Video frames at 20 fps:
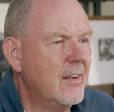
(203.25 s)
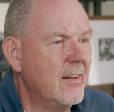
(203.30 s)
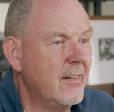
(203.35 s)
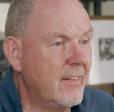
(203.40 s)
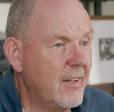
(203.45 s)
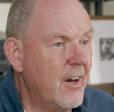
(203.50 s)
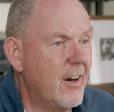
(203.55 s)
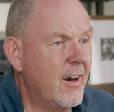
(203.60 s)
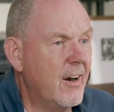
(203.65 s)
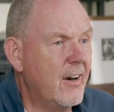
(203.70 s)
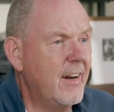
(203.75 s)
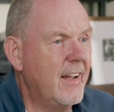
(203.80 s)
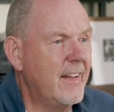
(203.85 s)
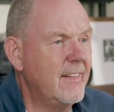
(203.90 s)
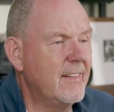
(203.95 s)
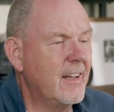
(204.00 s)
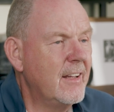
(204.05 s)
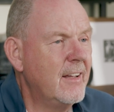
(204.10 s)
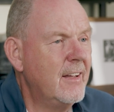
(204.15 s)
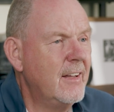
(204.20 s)
There
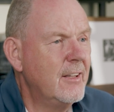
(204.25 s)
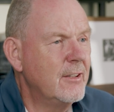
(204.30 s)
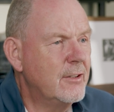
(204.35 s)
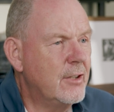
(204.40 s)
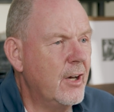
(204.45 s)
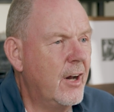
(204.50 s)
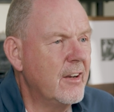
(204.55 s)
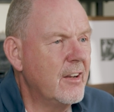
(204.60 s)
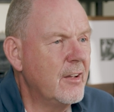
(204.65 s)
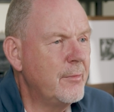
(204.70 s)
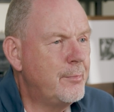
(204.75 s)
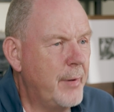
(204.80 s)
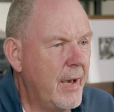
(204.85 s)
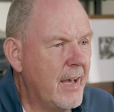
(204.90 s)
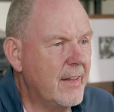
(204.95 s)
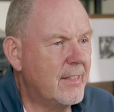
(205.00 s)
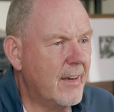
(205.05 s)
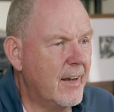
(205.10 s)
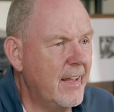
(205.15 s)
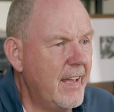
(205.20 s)
in the town of
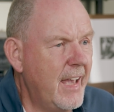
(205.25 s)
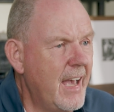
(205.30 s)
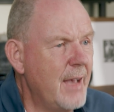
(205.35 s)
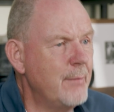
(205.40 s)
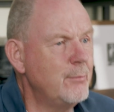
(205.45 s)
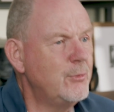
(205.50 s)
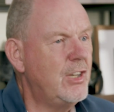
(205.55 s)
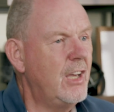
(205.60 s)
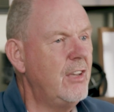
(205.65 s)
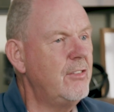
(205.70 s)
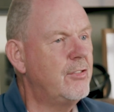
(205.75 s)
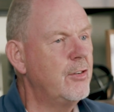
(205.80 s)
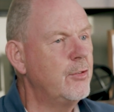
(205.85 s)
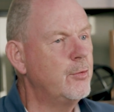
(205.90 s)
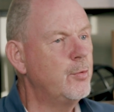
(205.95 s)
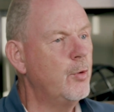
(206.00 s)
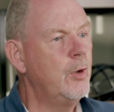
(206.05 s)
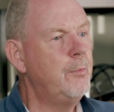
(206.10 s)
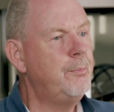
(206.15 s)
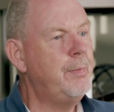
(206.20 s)
Bethlehem,
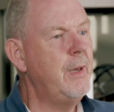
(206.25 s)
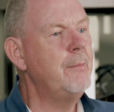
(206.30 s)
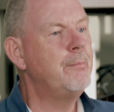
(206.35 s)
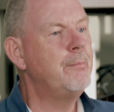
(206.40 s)
Jesus would be